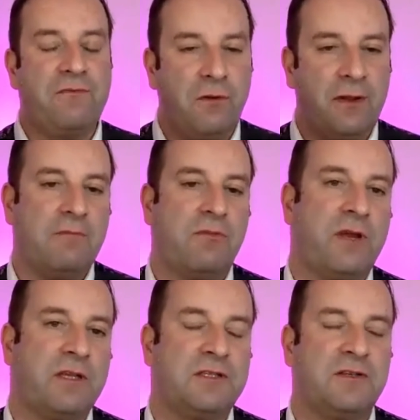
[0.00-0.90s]
I would
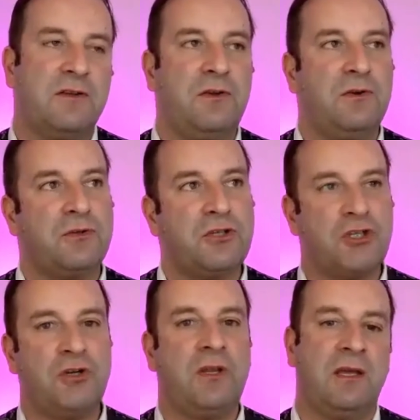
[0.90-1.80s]
fully embrace
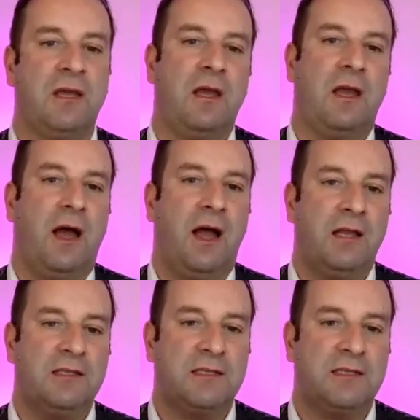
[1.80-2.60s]
your journey